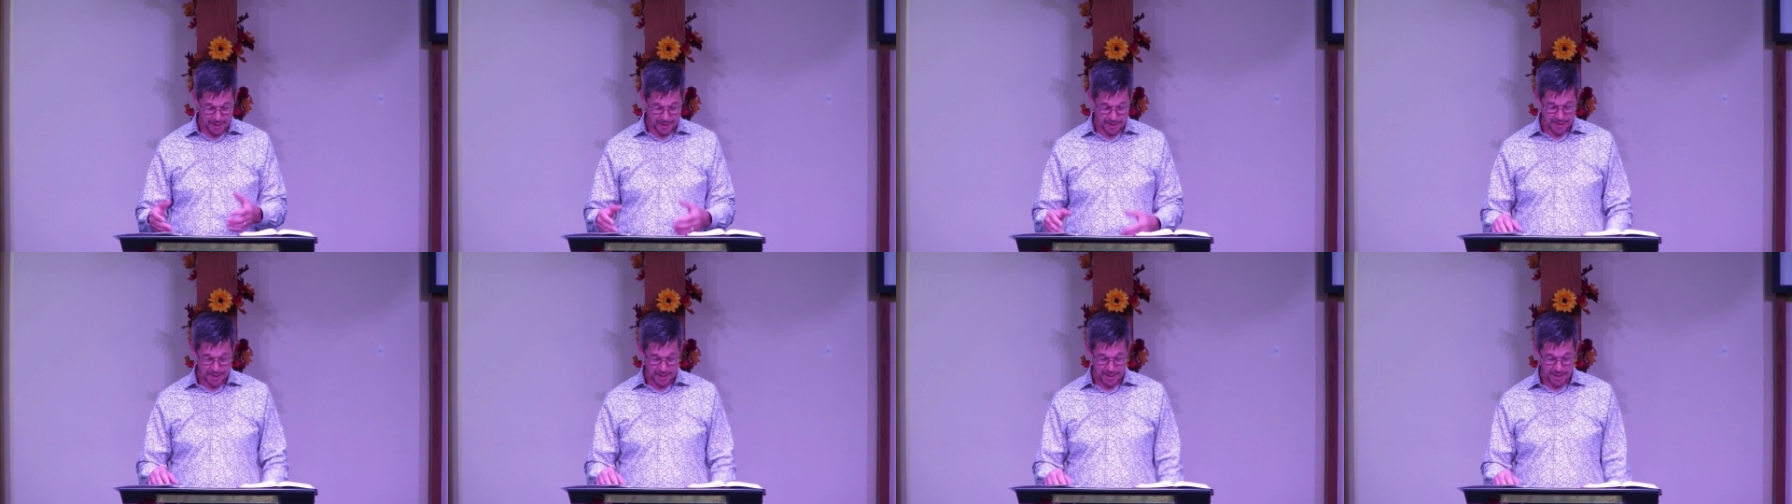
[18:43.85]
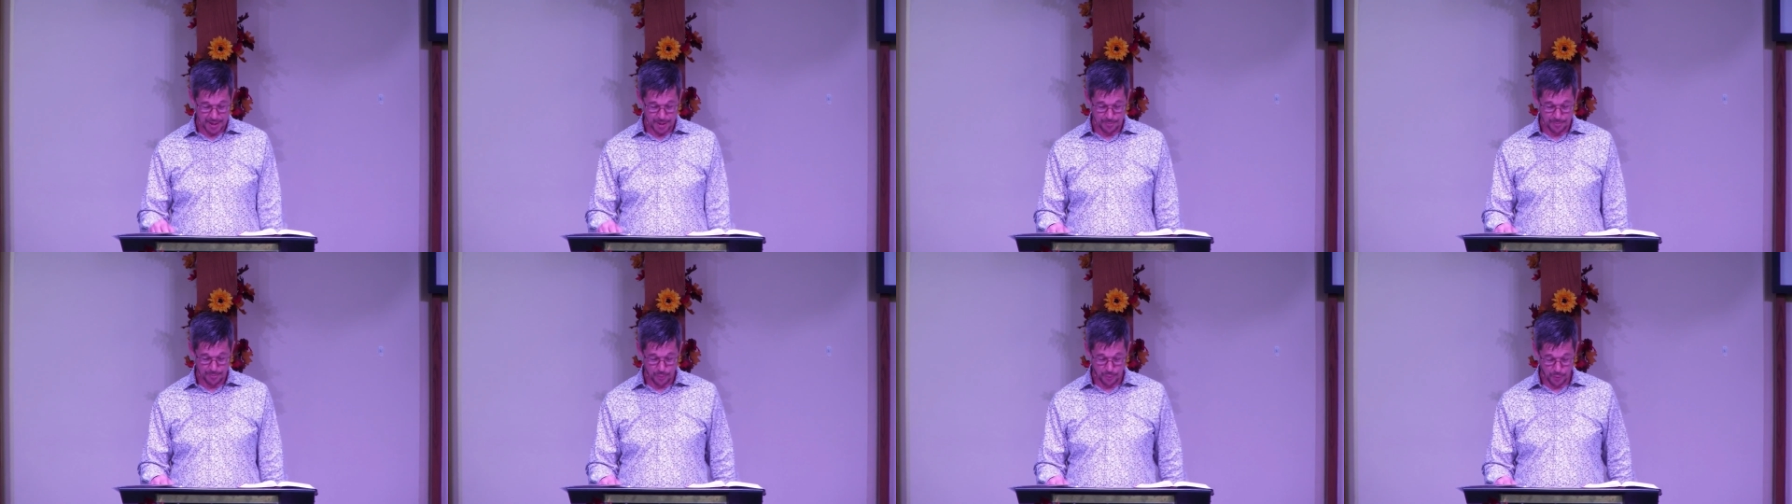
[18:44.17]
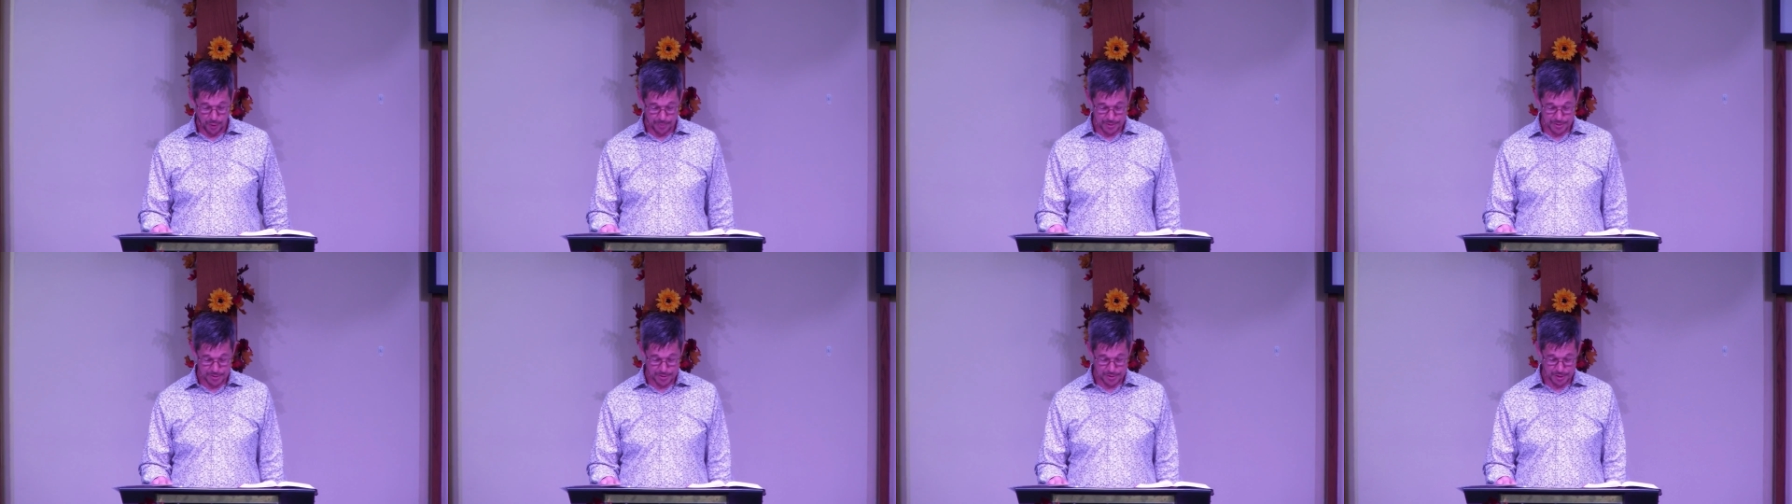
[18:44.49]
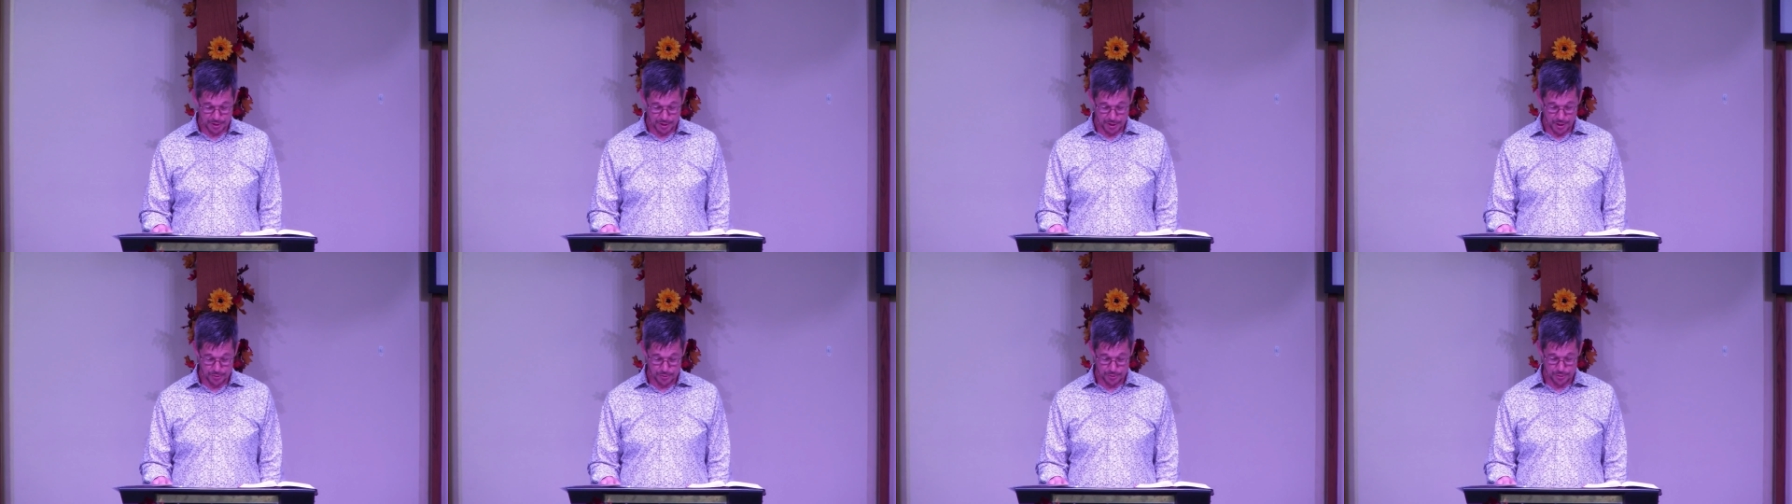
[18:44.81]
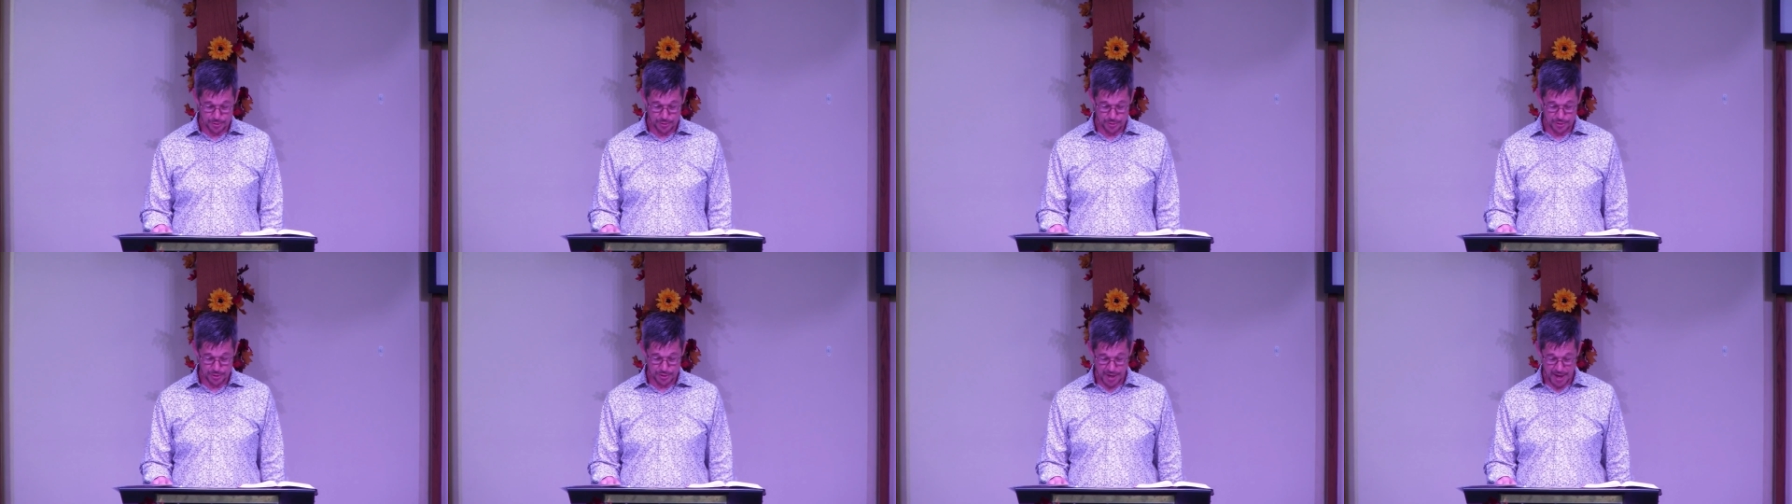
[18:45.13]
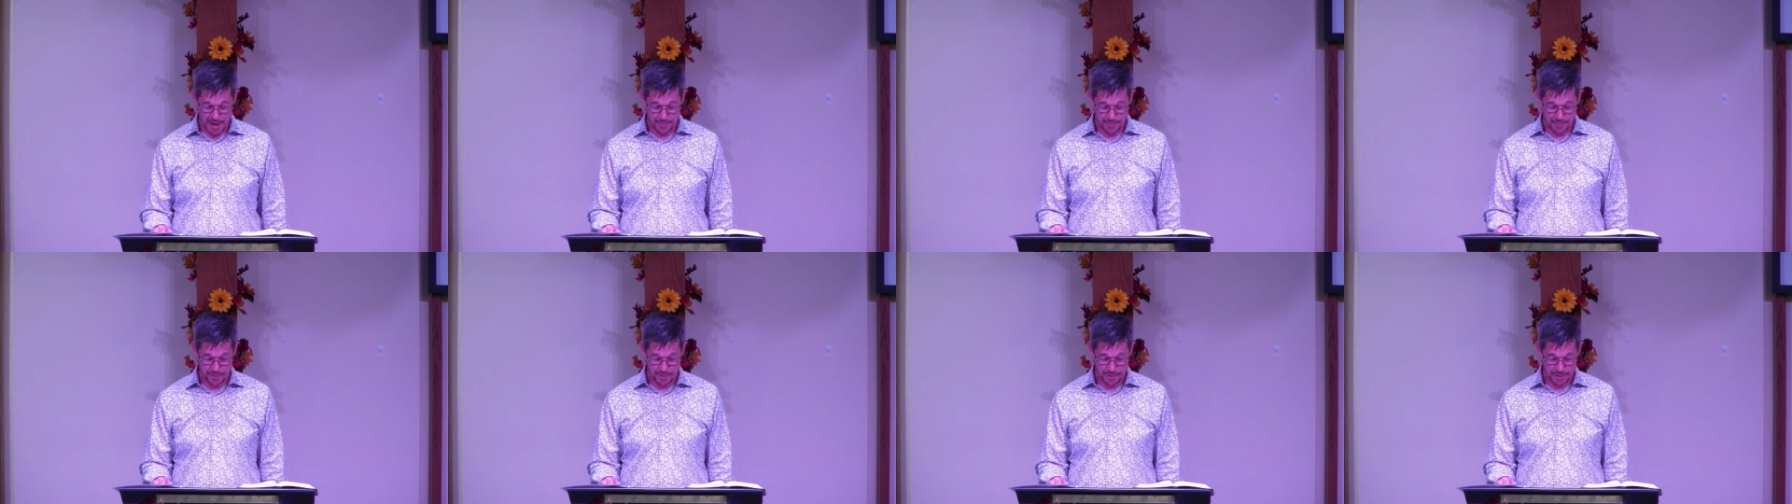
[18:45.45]
an appointment to go to a
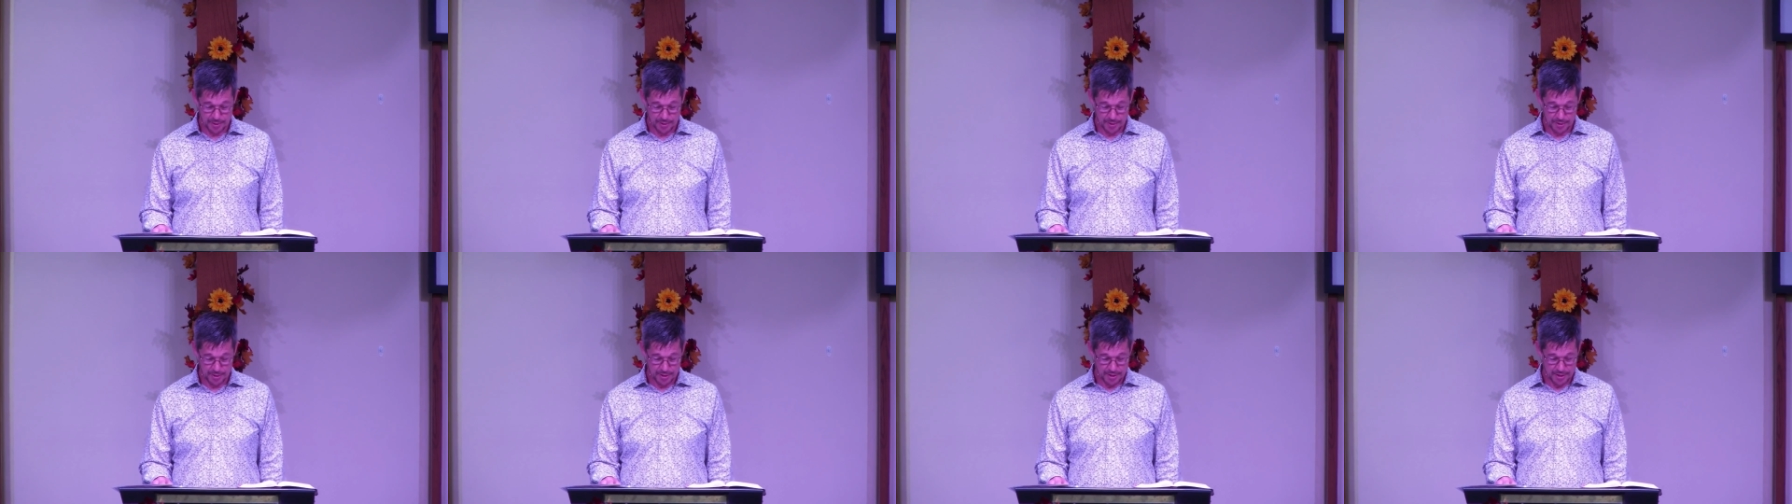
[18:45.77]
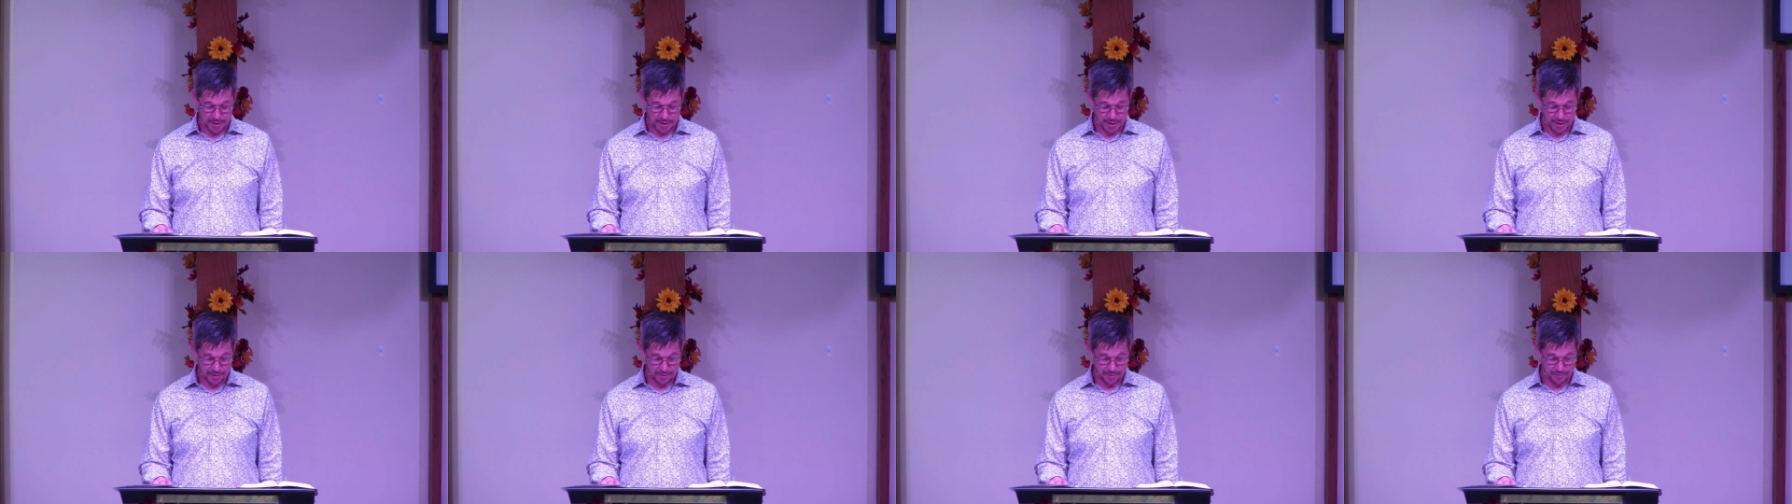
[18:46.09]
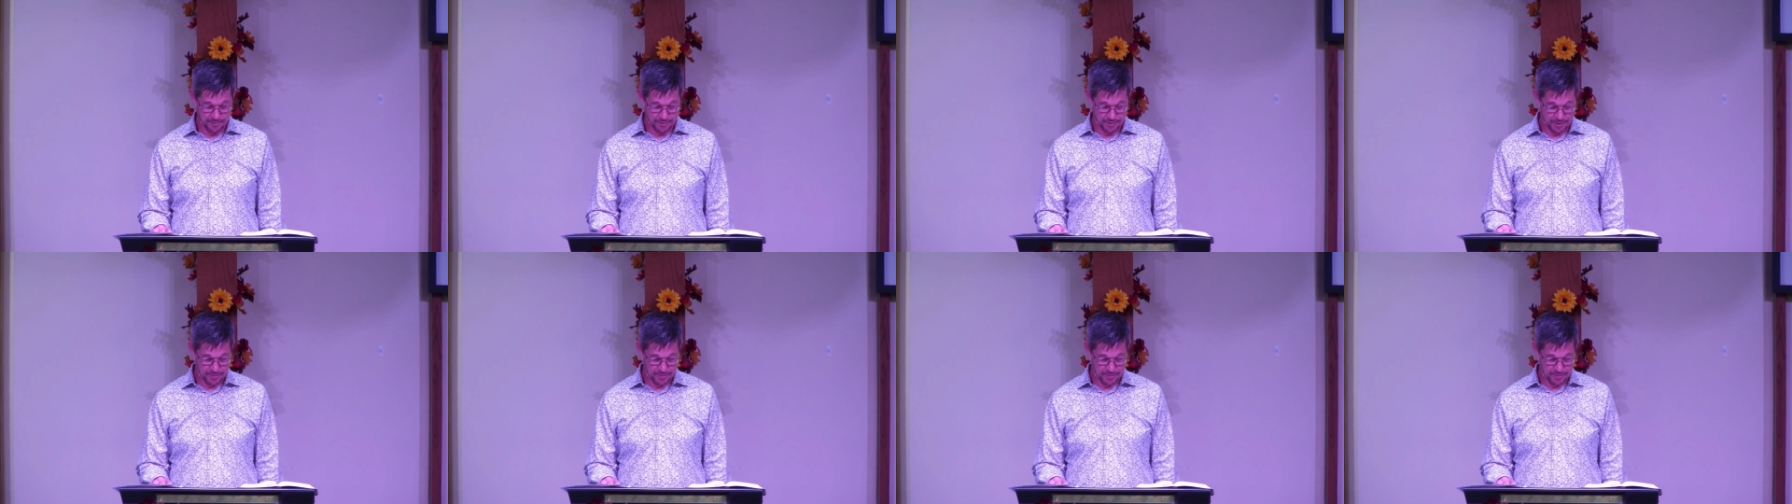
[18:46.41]
job interview.